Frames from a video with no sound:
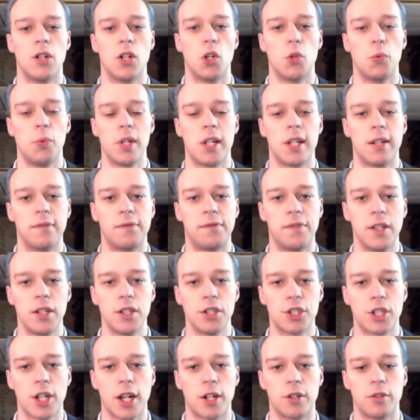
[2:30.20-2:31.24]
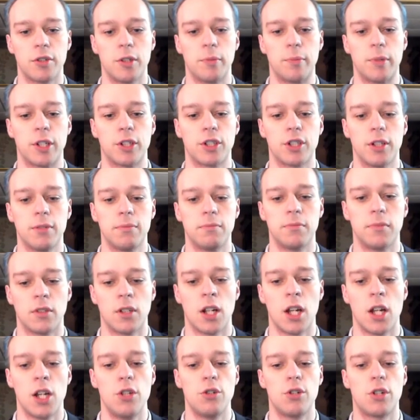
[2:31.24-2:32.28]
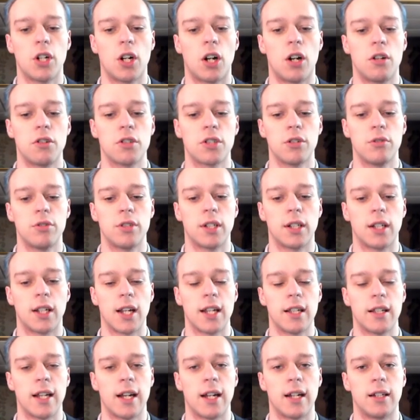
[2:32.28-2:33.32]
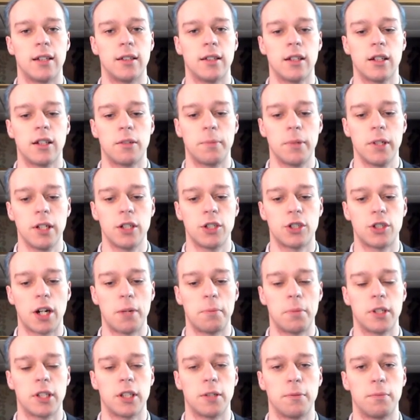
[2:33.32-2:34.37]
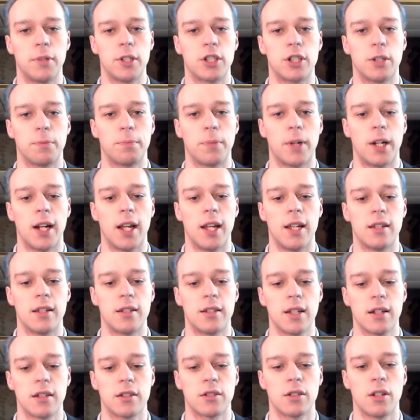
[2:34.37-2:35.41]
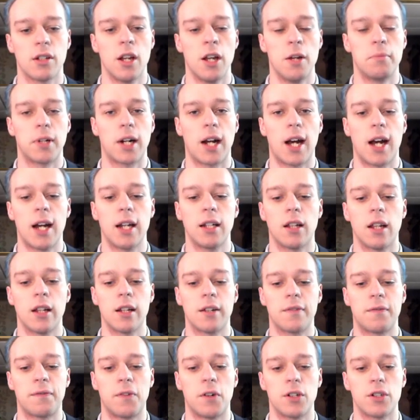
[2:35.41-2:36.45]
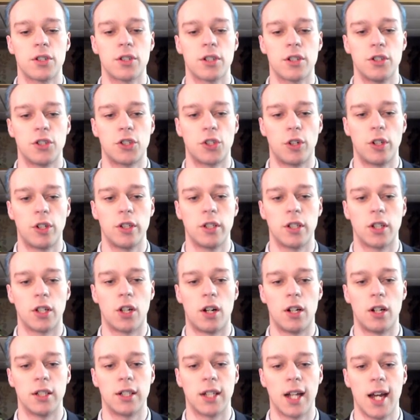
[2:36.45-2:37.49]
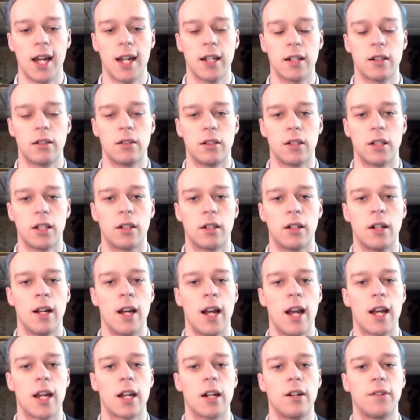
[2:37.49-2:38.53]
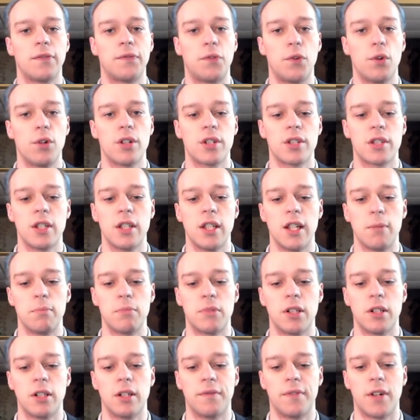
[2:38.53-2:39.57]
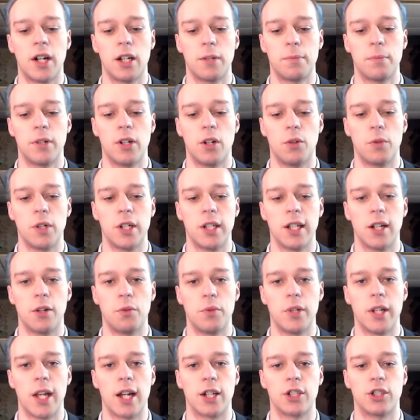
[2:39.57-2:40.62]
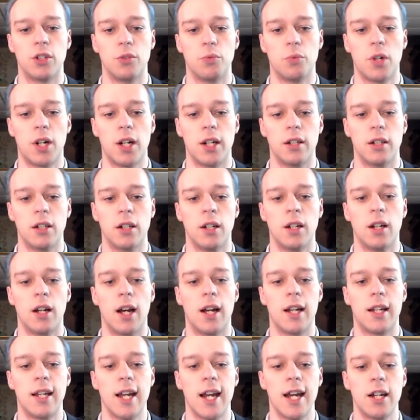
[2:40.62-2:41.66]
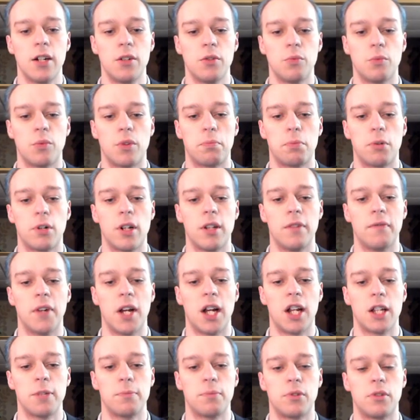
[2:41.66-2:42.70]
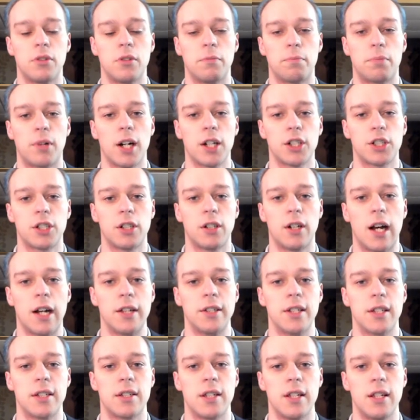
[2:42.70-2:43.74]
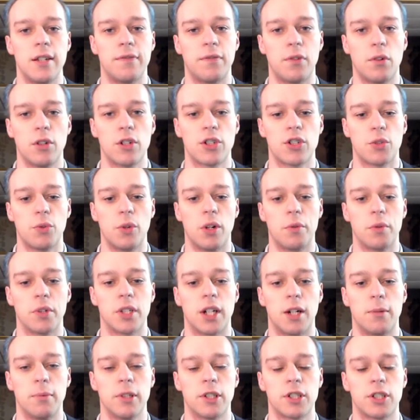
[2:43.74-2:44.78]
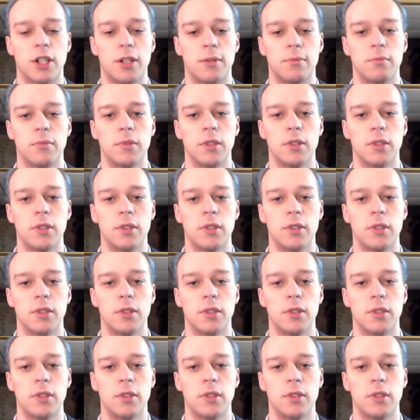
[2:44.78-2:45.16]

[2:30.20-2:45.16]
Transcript: We can fianchetto the bishop. You could also delay that a little bit and try and put the bishop on a6, but I like first controlling the long diagonal here and kind of forcing them to develop in a way that we actually want. Again, we're putting valuable pressure on this e4 square with our bishop.